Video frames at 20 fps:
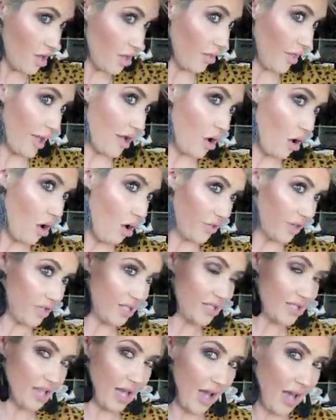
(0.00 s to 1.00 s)
like on the
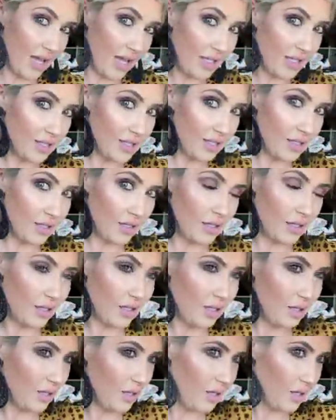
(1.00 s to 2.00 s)
sides
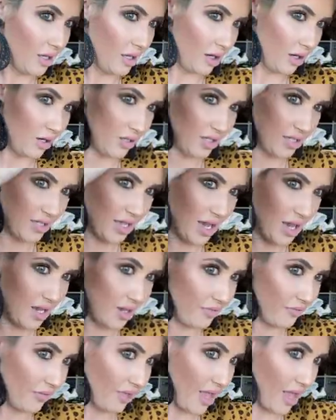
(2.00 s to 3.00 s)
and I'll just kind
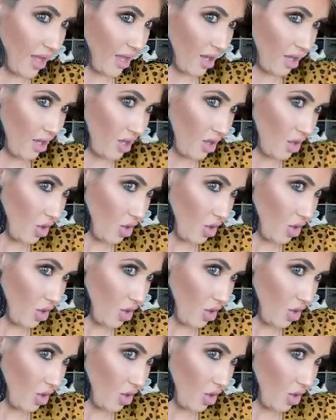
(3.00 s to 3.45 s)
of like